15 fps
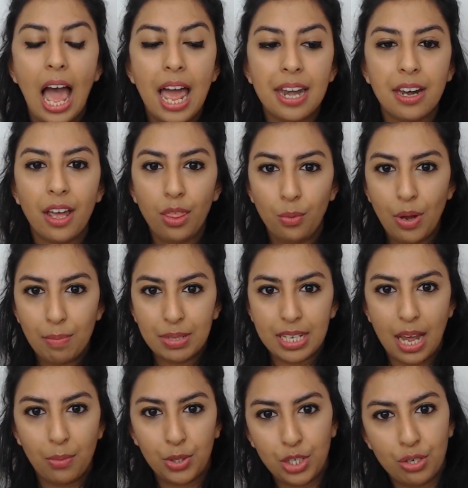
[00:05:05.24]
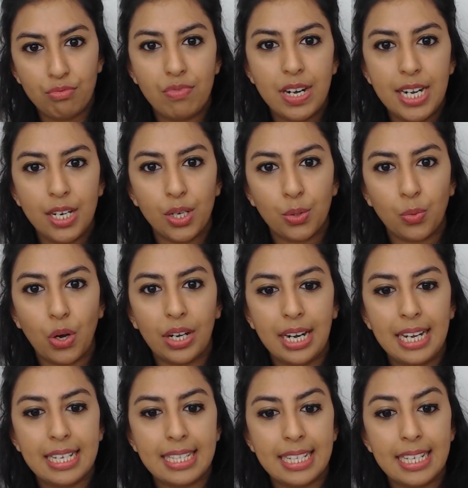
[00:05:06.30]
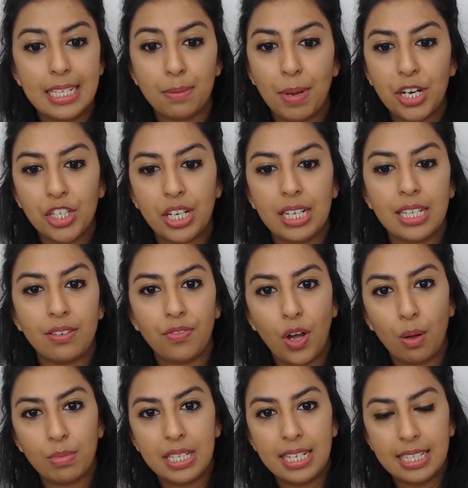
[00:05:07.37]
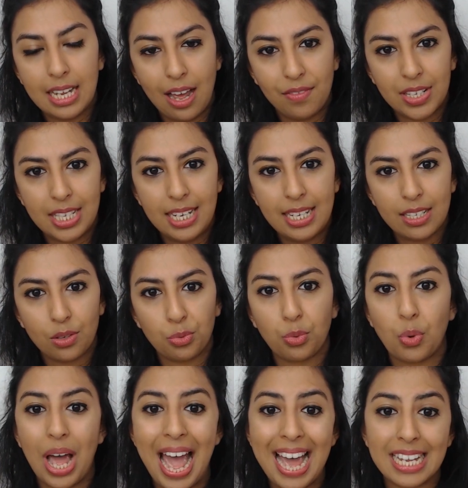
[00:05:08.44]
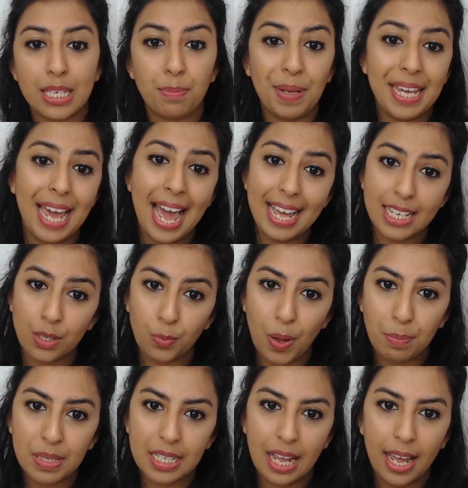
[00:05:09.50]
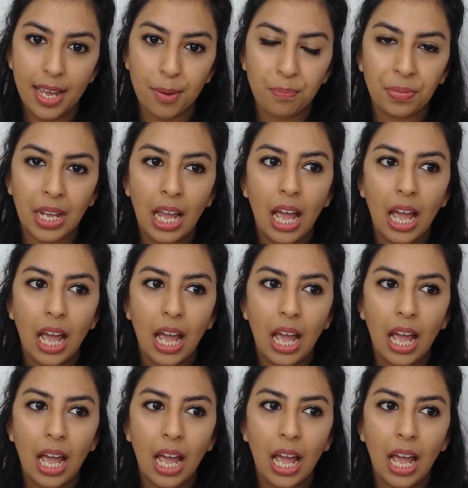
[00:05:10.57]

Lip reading: Another website, which is a really good one, is the Specialist Pharmacy Services or SPS website.